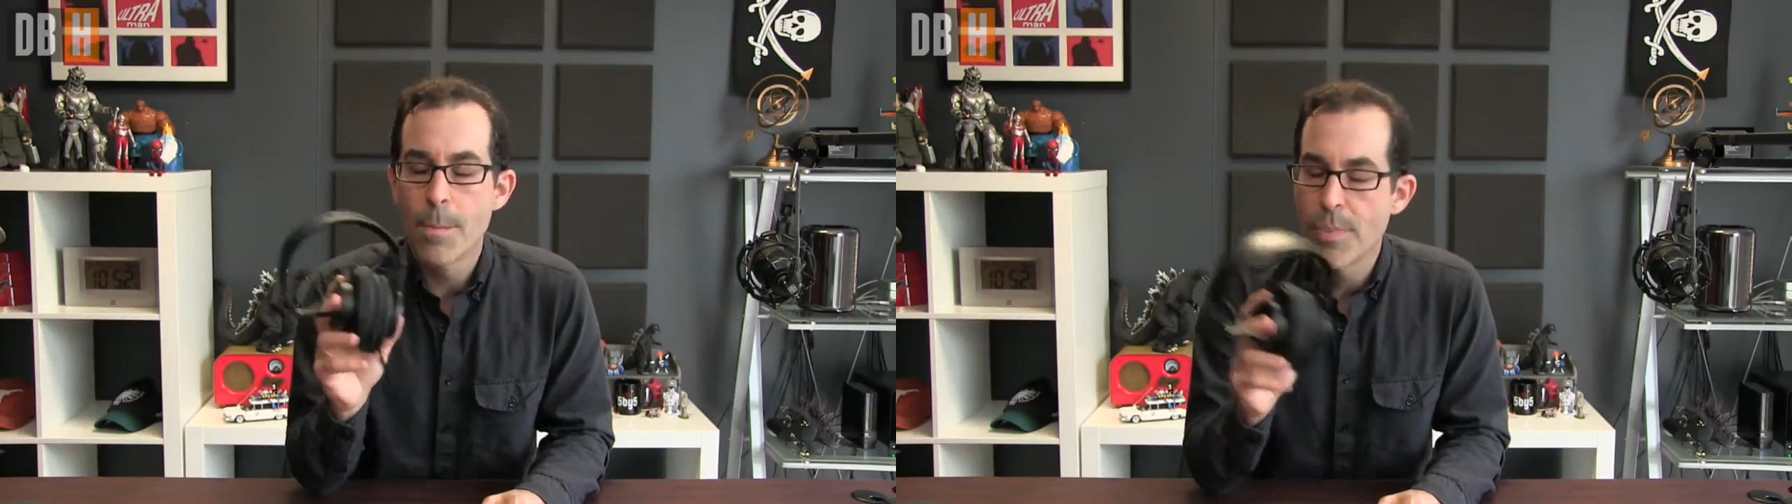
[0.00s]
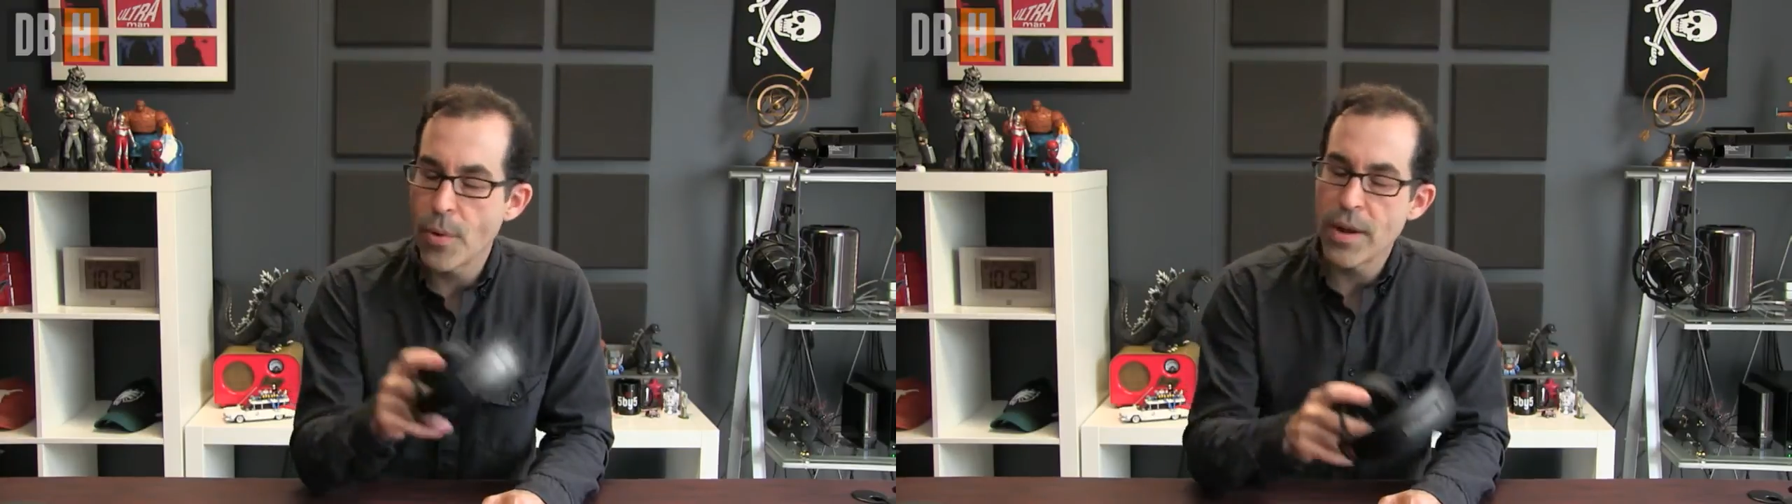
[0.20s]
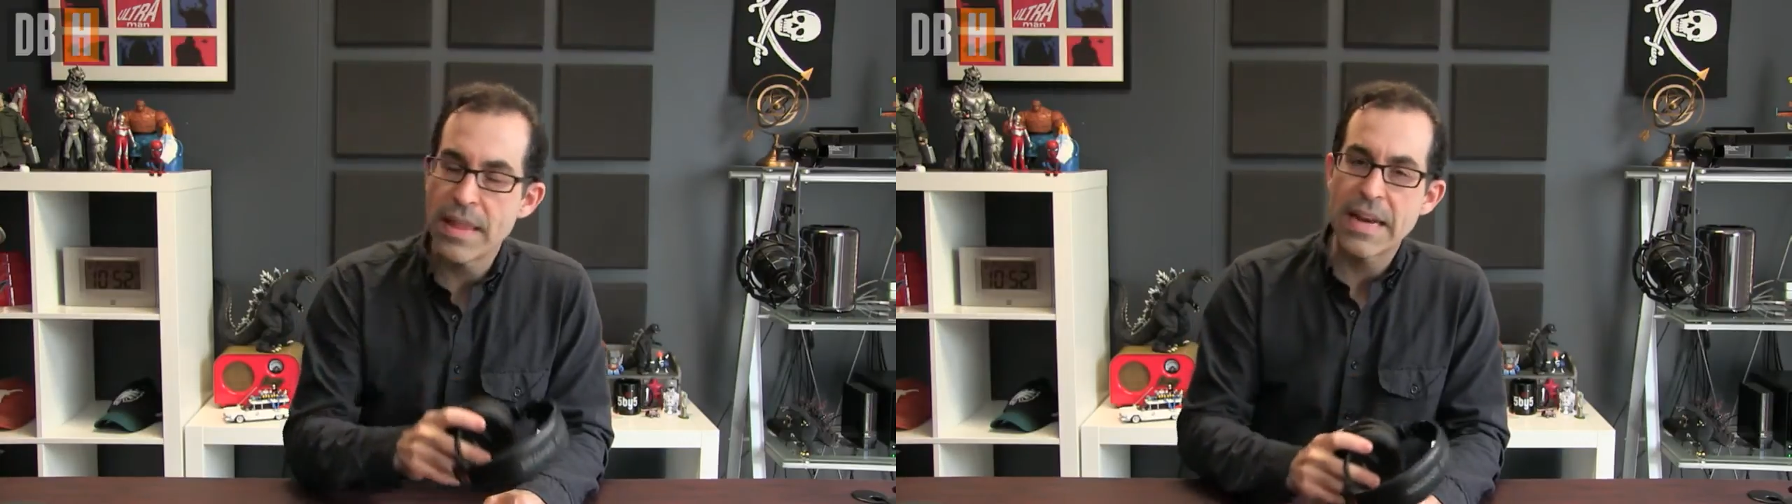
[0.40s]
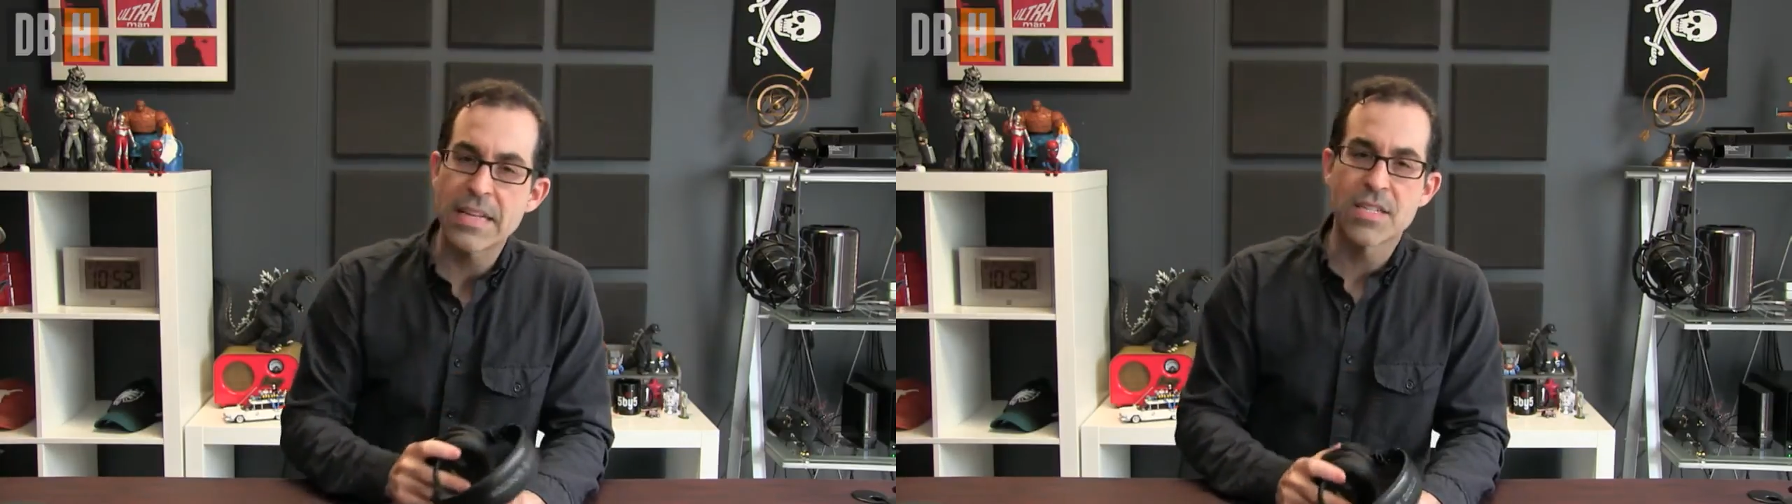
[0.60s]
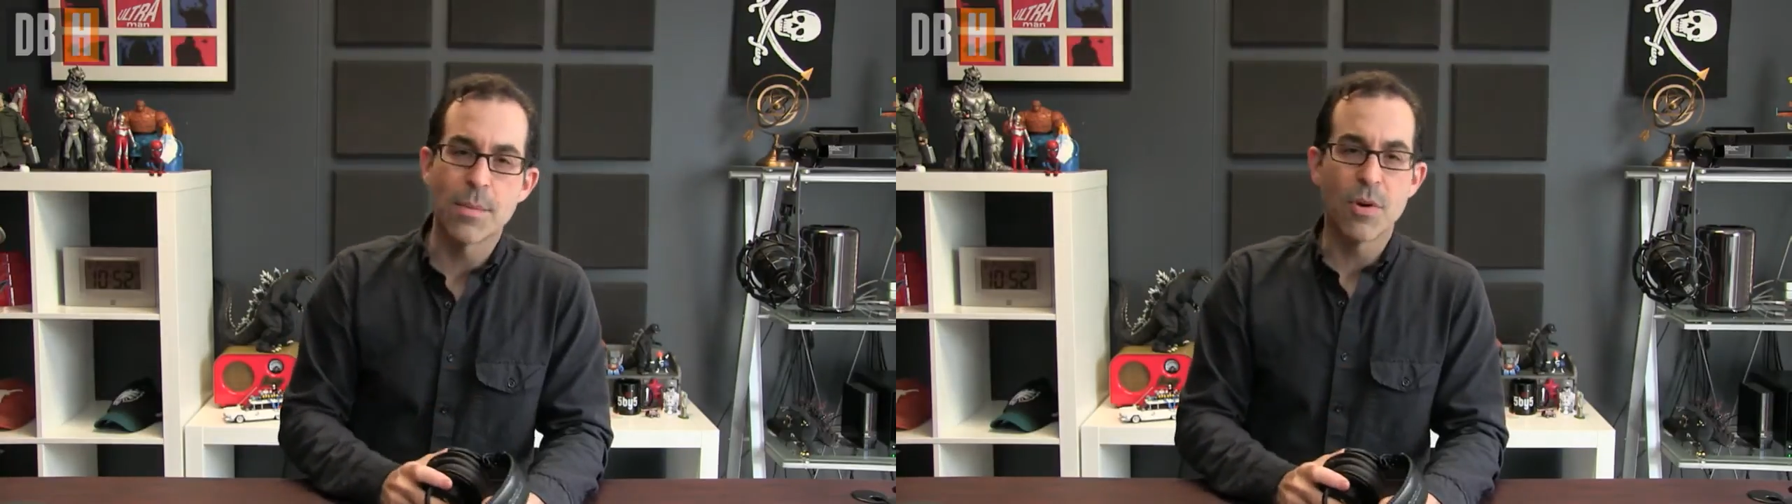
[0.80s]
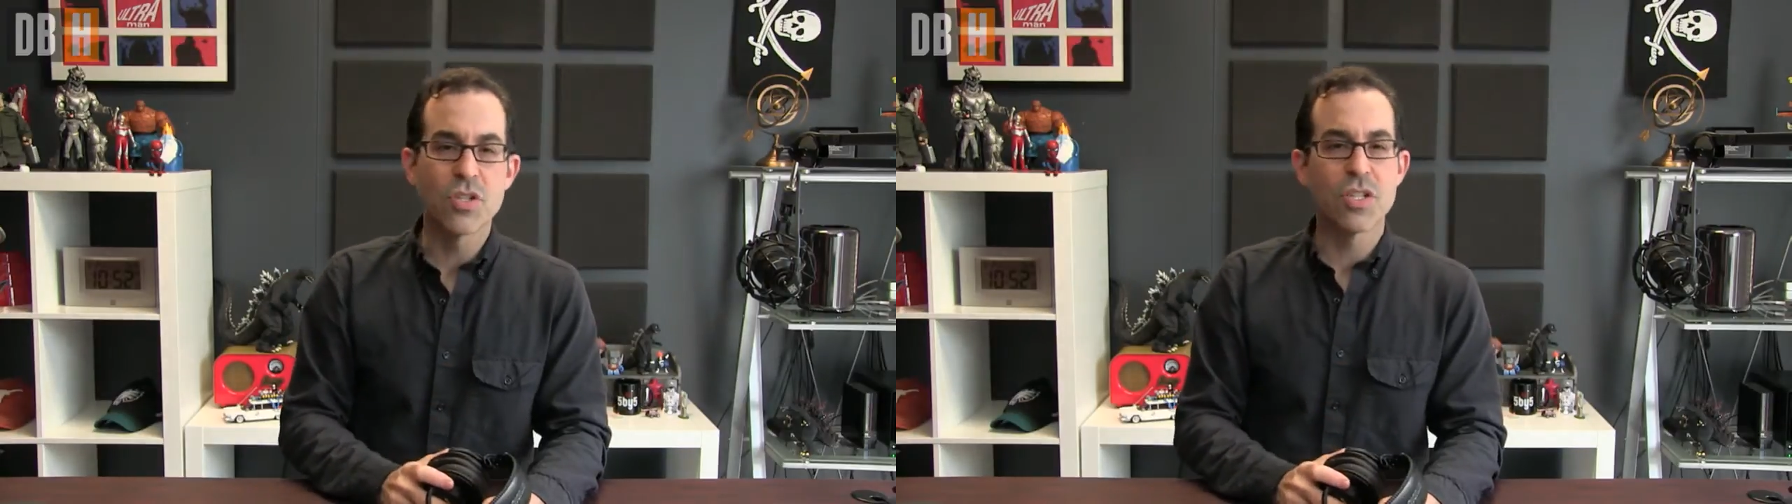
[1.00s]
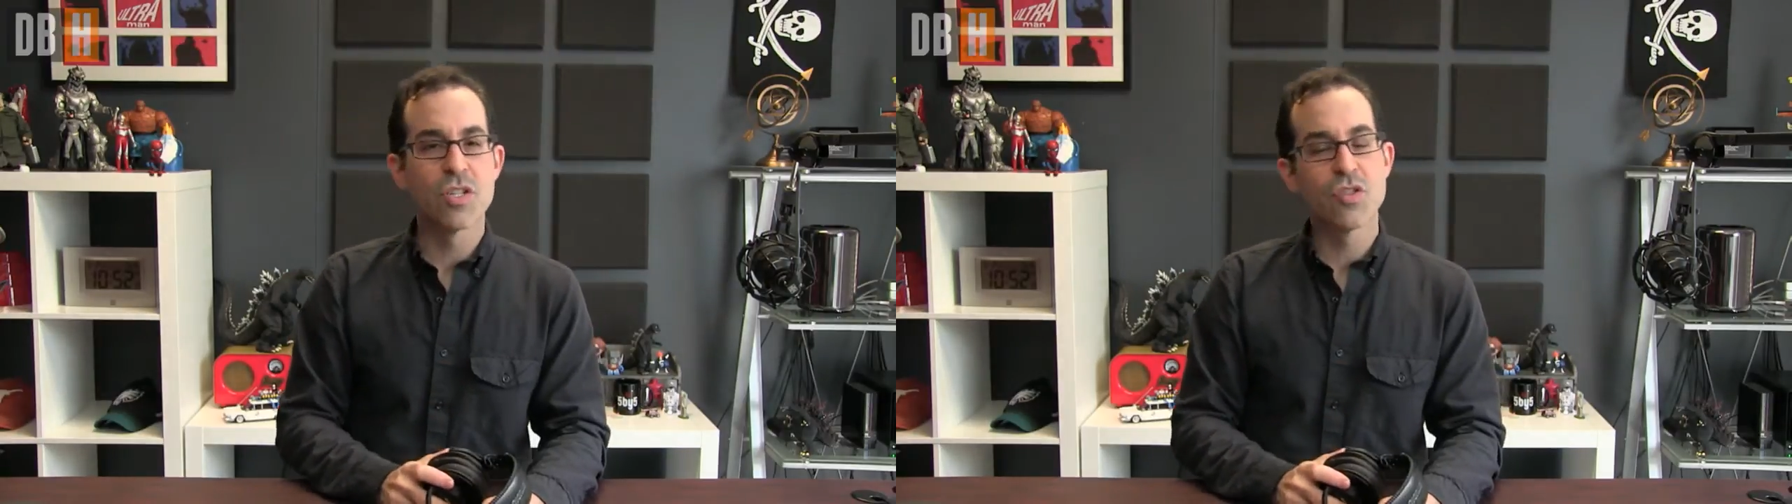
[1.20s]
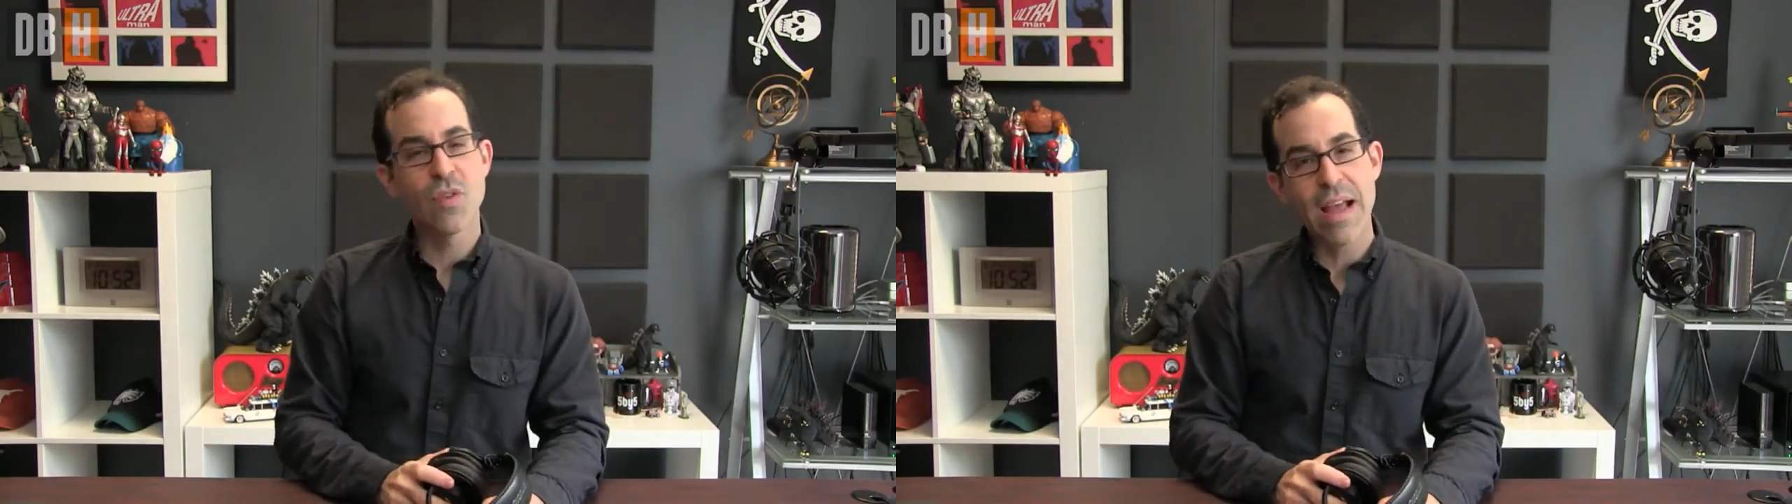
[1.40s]
boy, that is the most
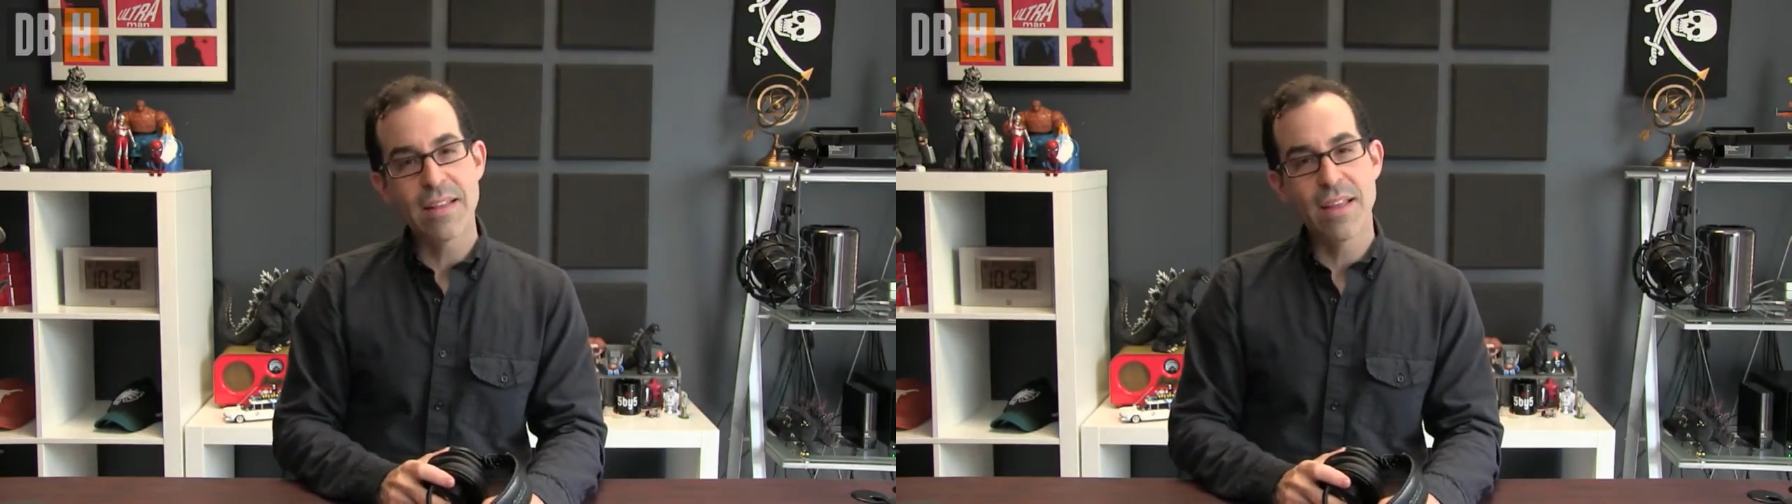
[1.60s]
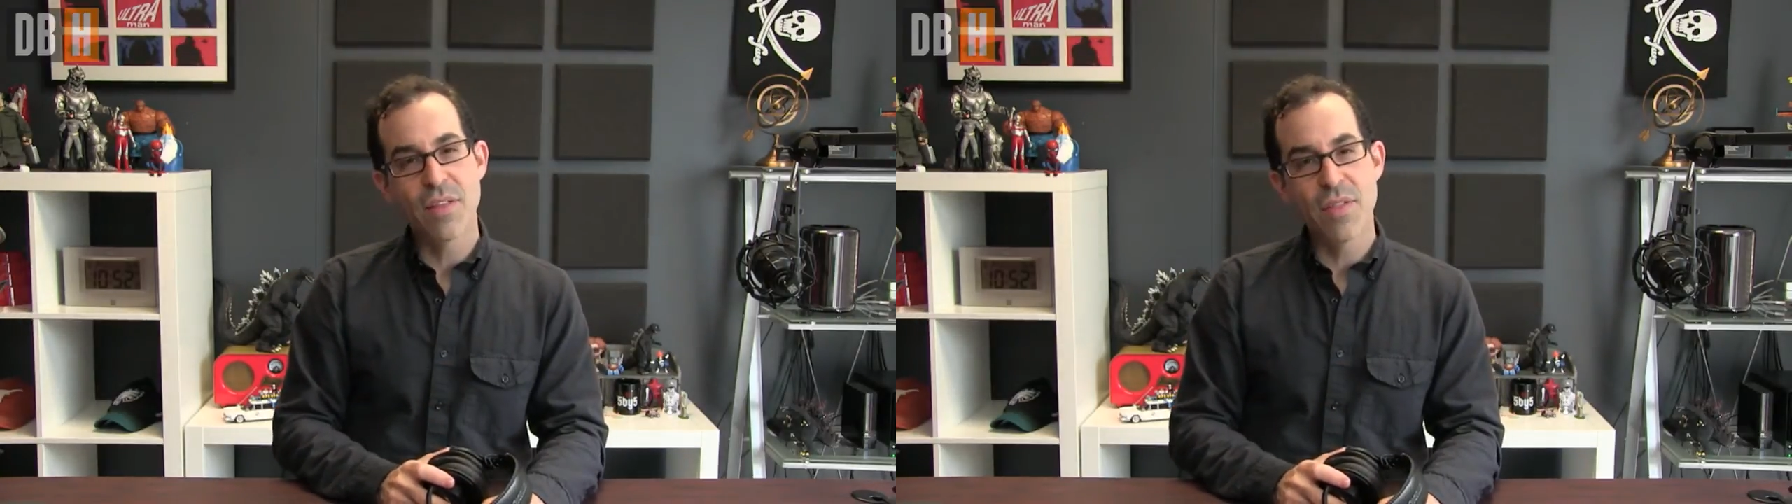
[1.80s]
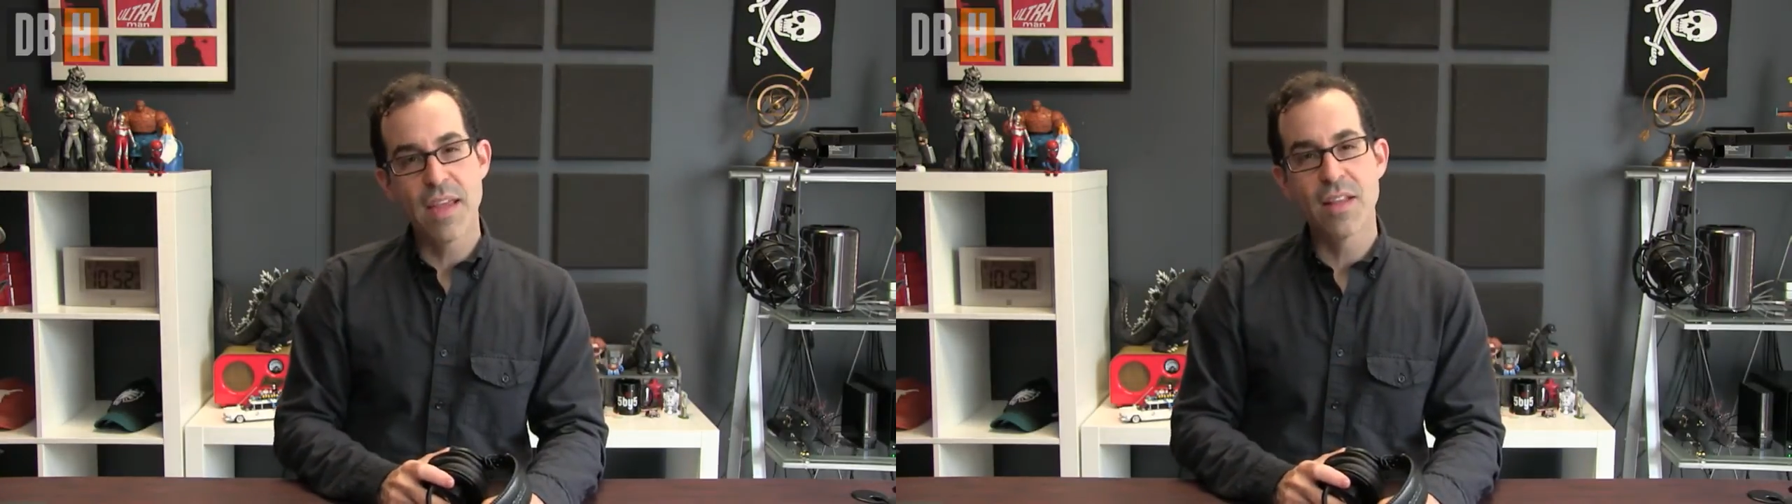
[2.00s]
distracting thing